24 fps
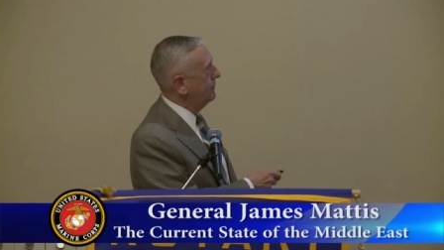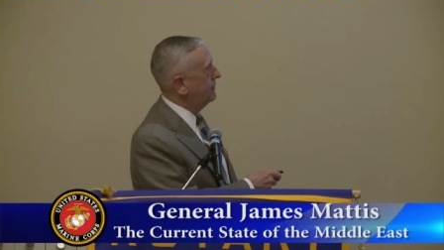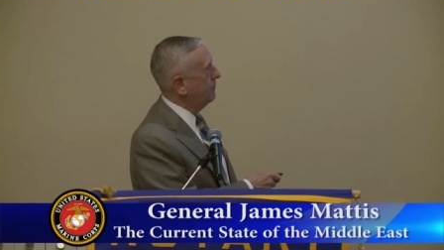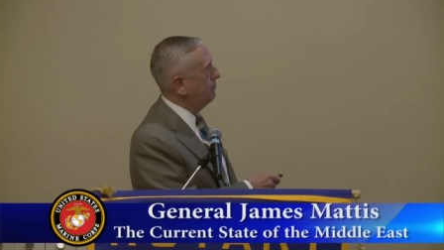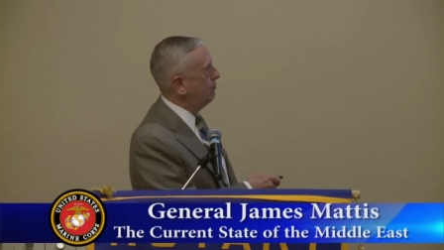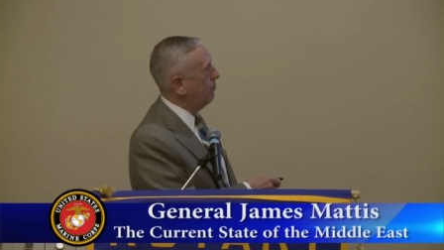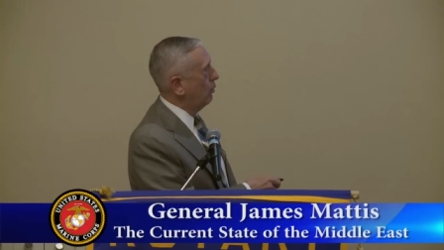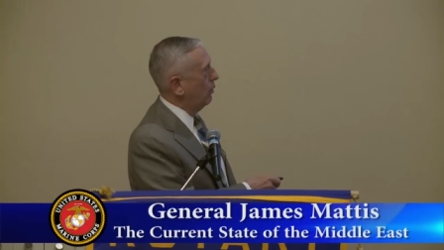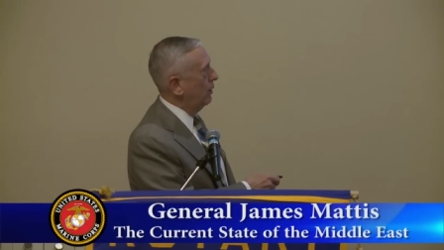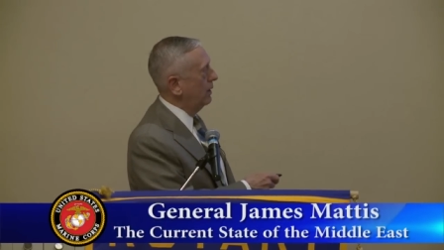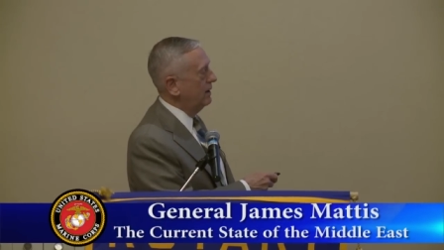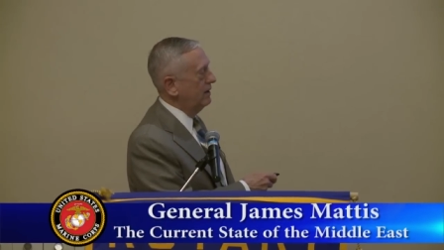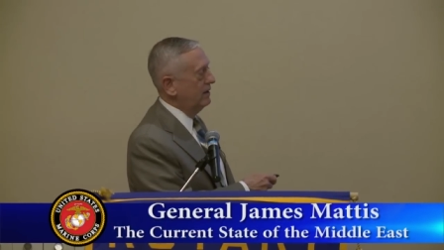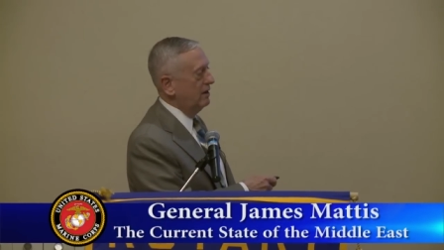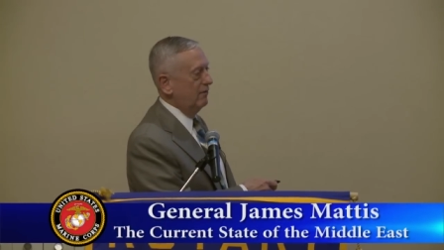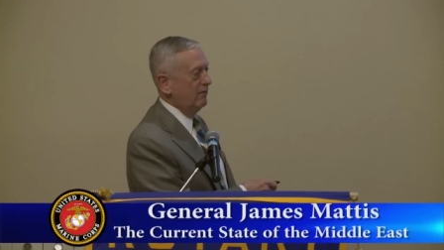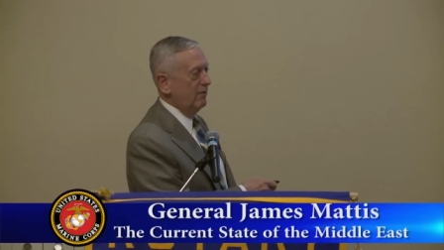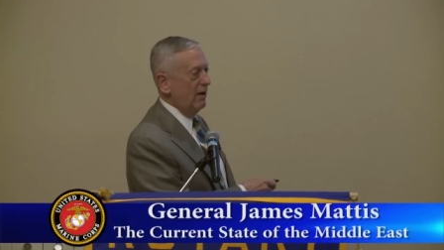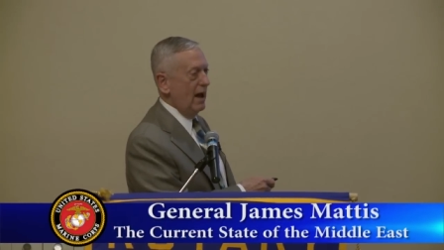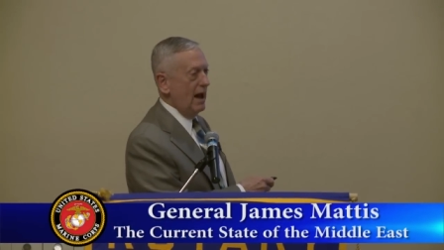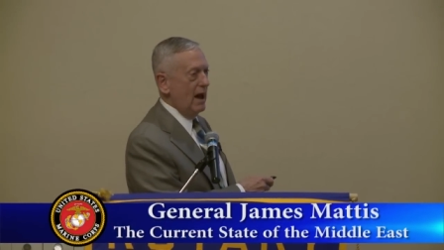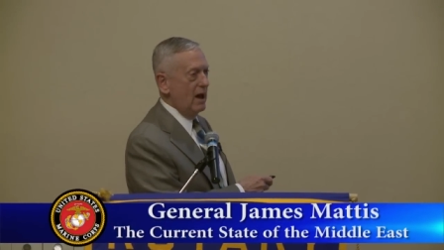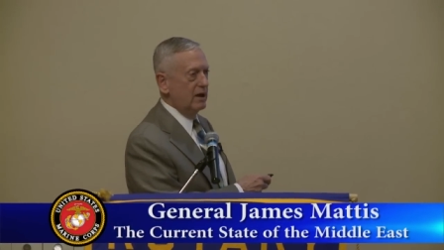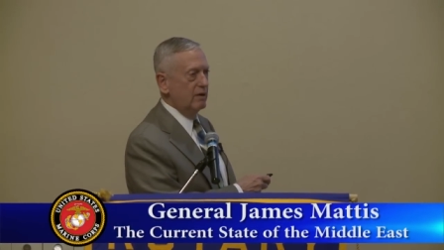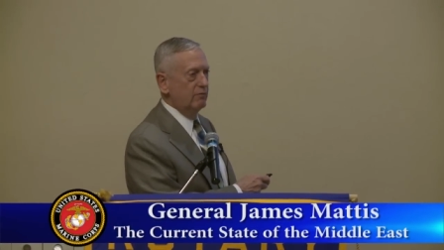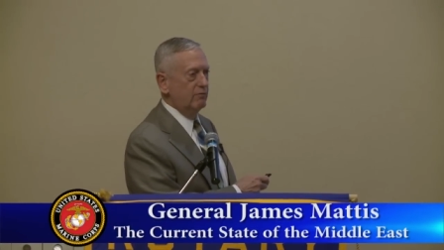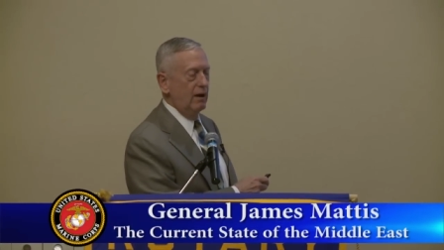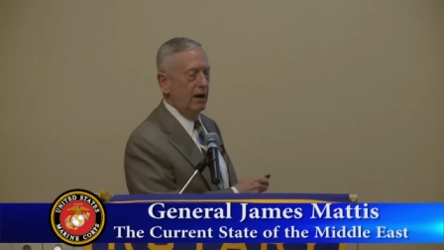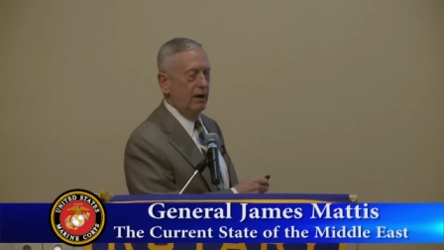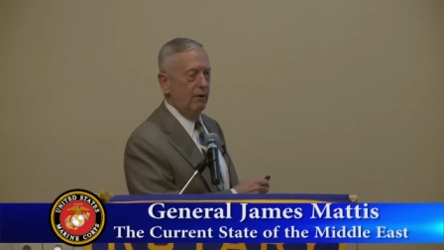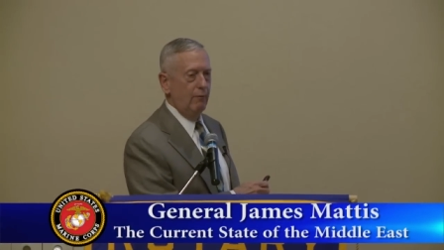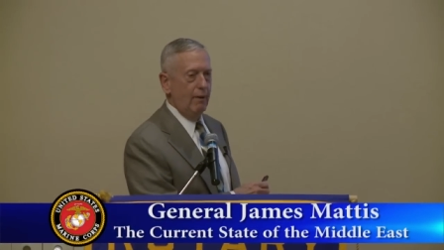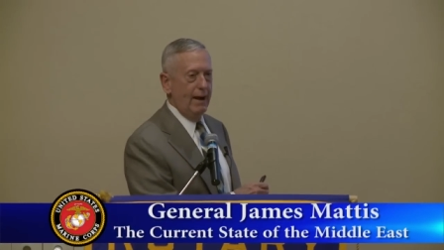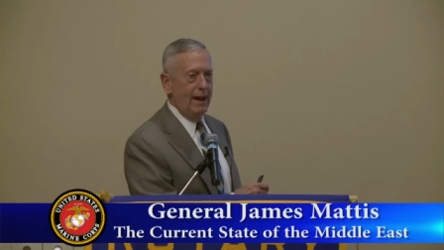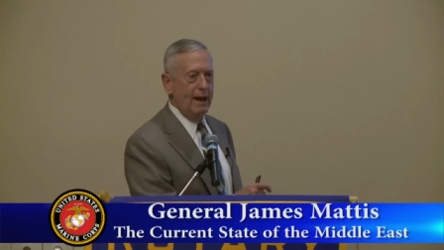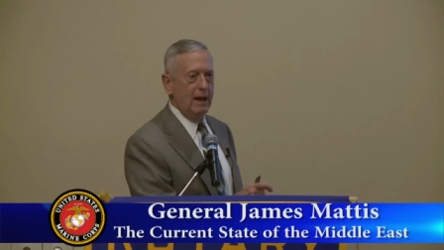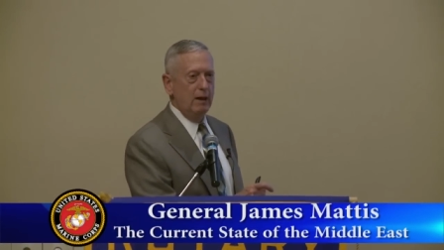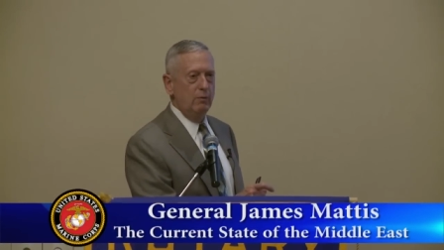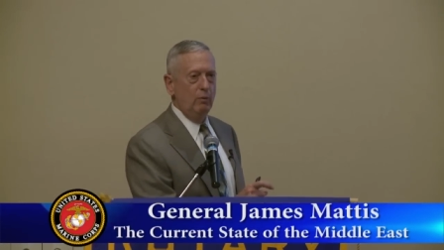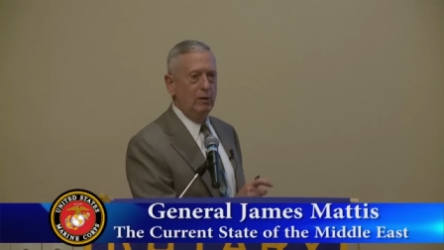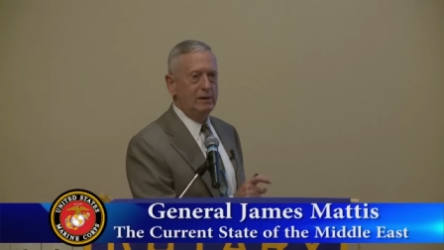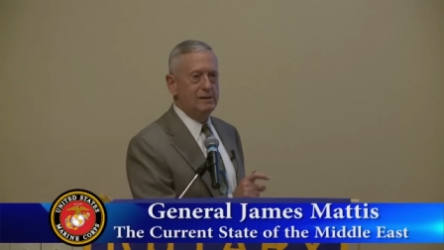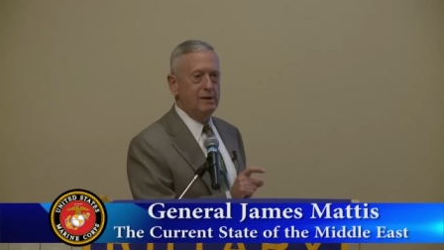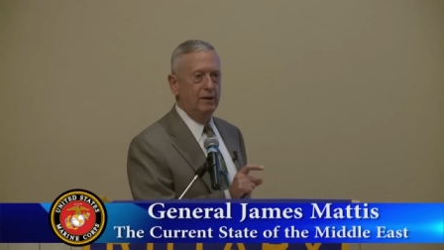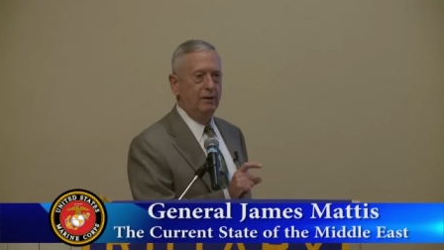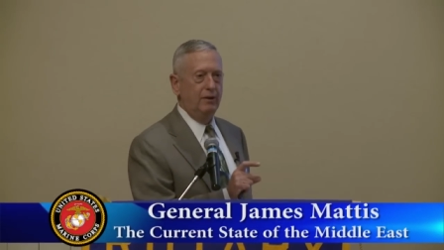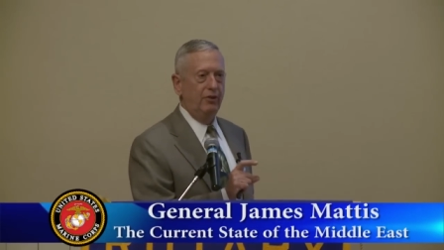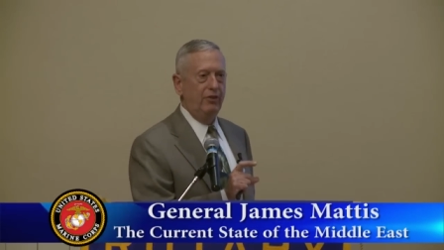supported of, out of Iran,
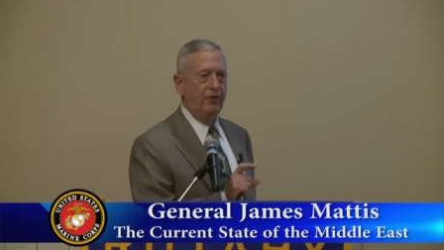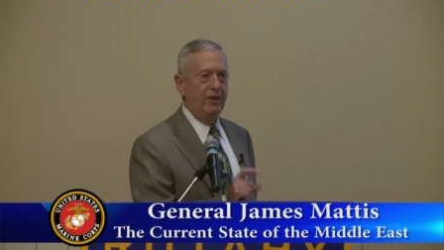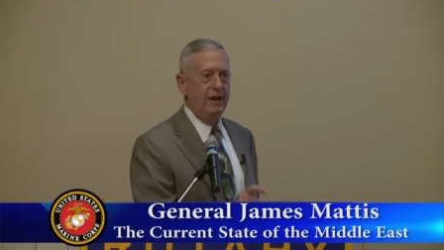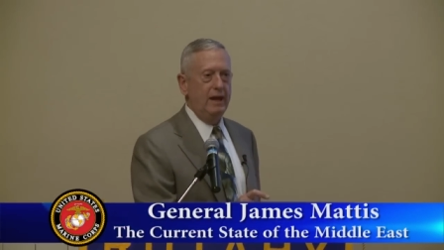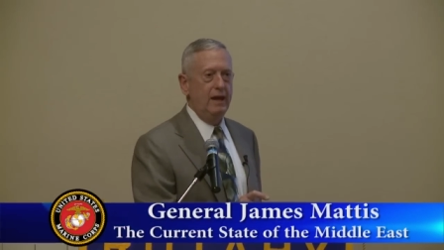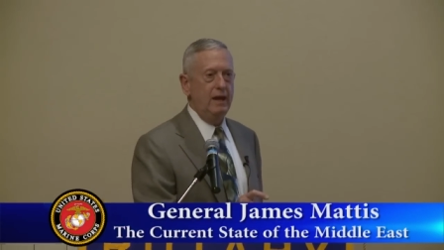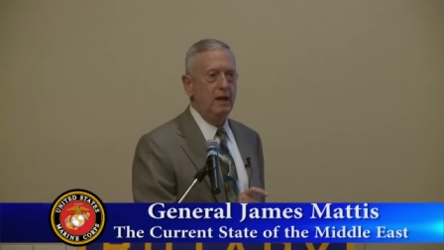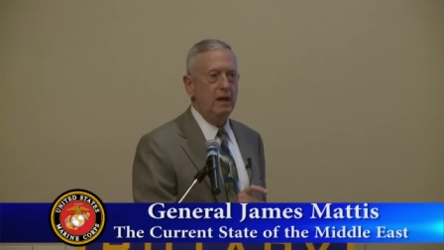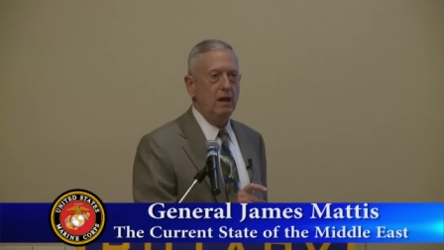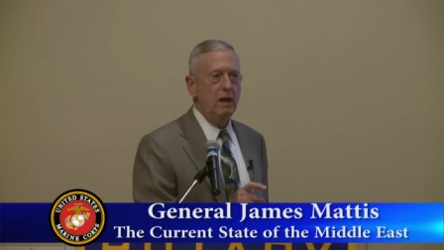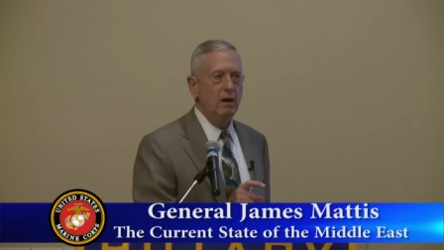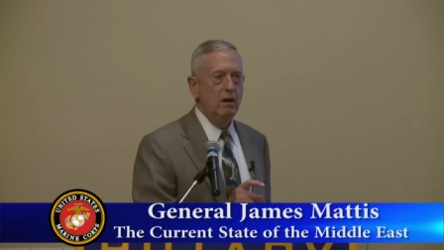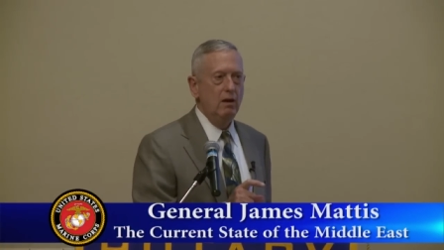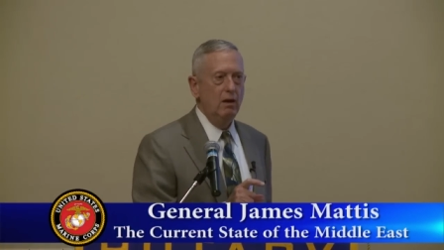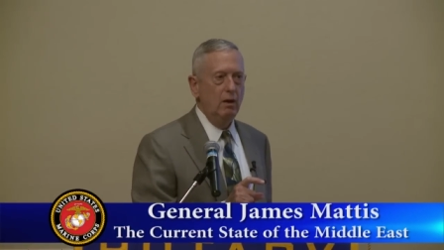which is the